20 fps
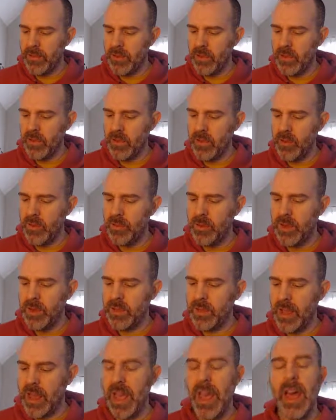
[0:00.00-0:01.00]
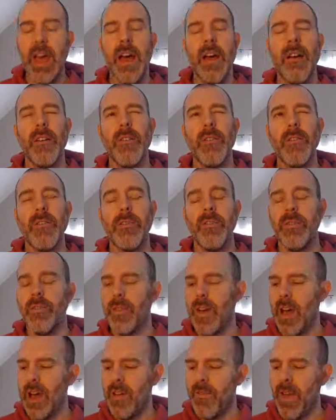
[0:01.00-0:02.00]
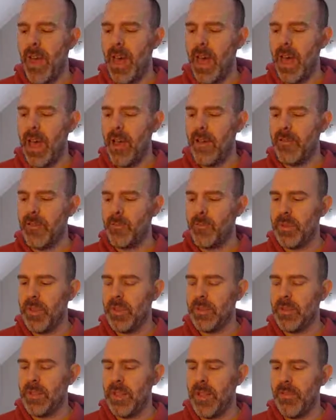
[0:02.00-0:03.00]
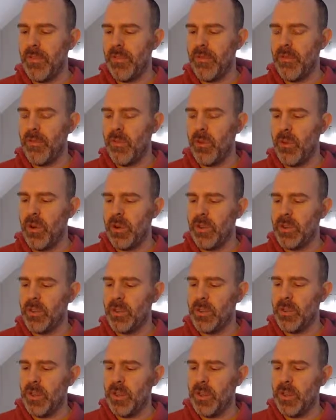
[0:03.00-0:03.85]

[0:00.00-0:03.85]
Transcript: 2 plus 1/2, 5/2 plus 11/4.